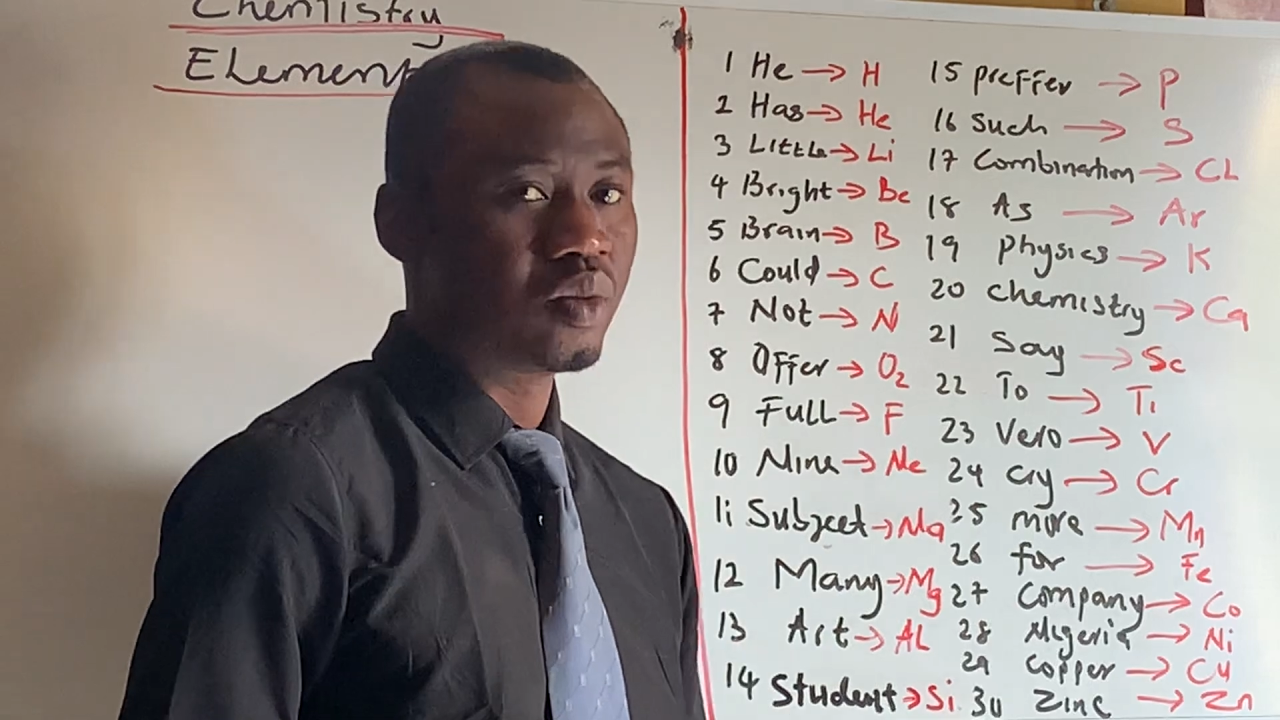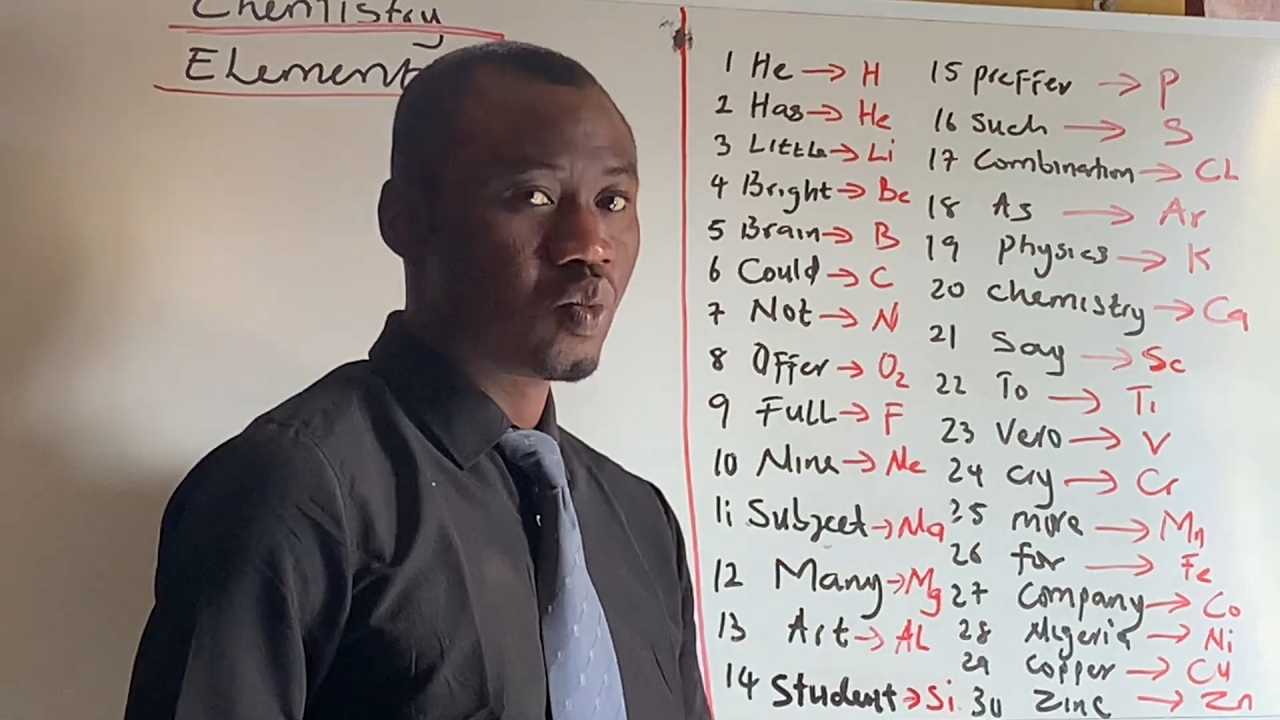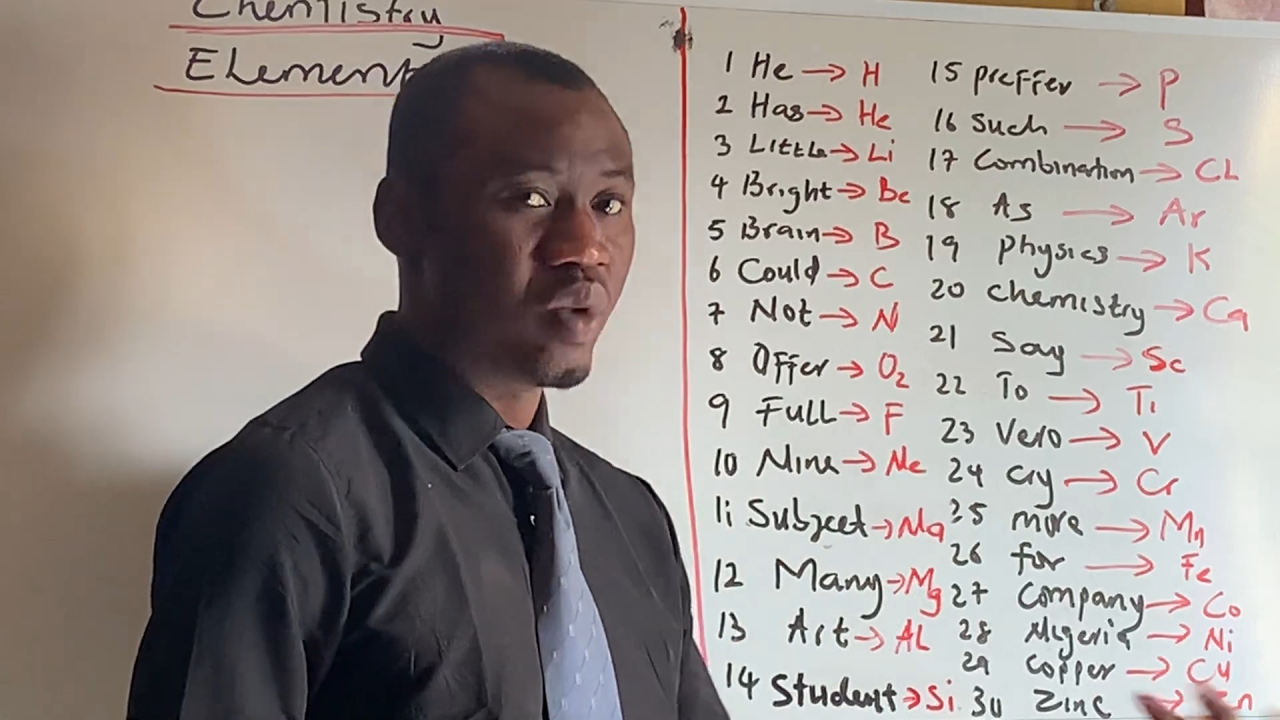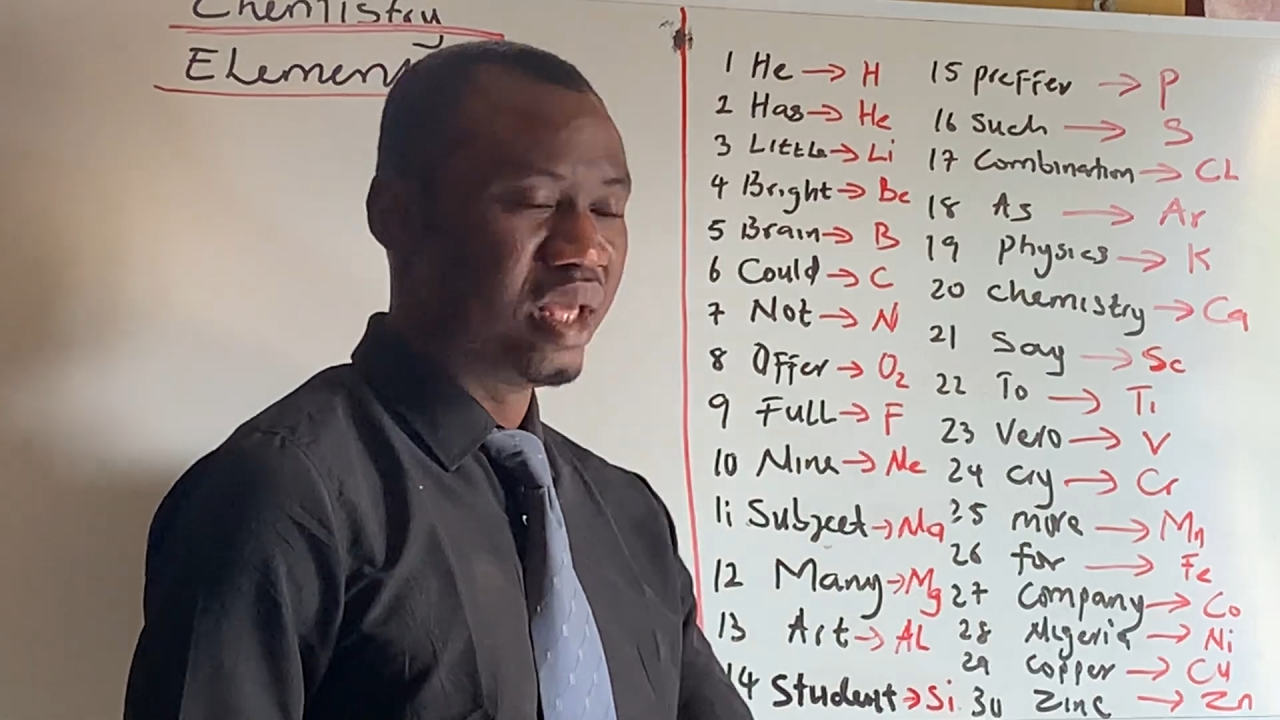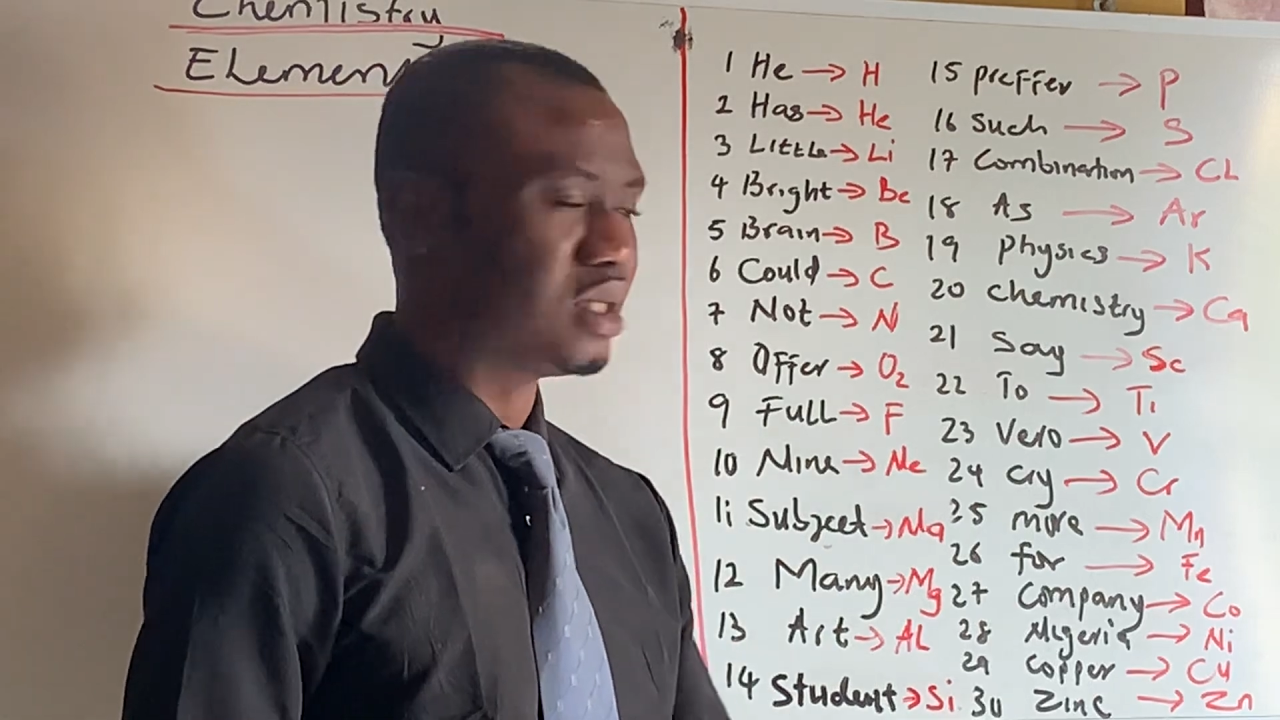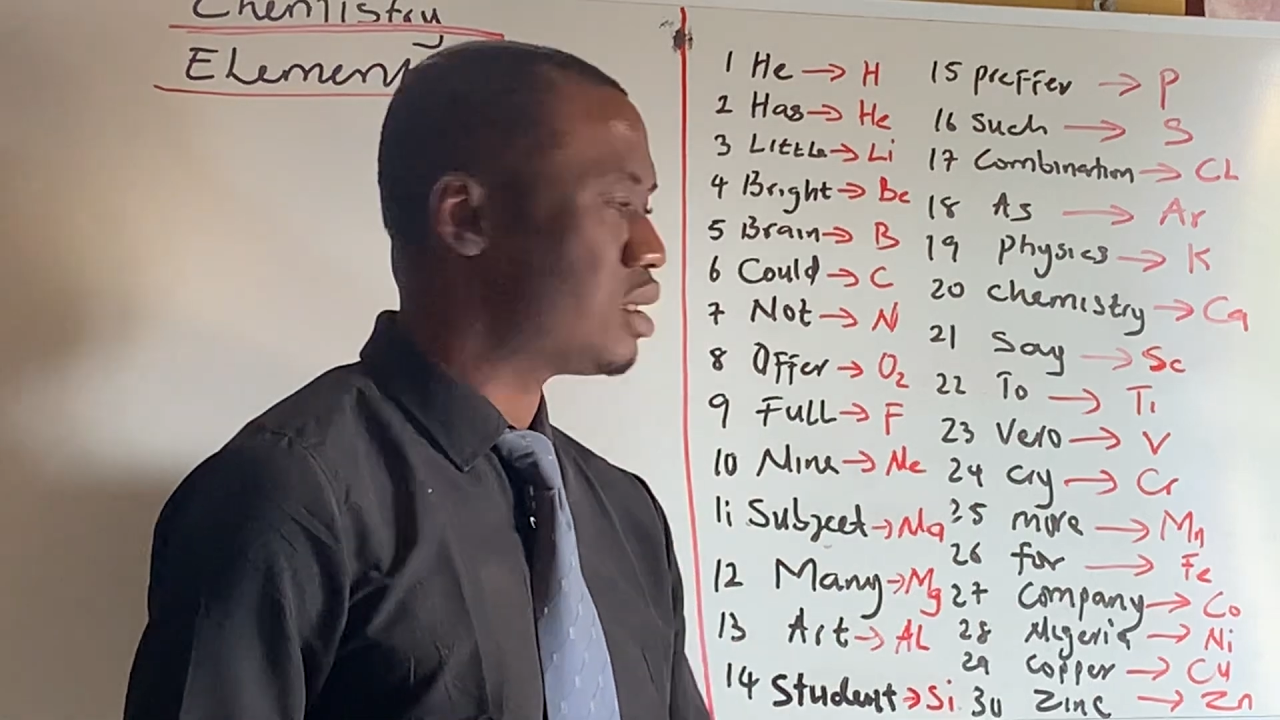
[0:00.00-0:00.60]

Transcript: with.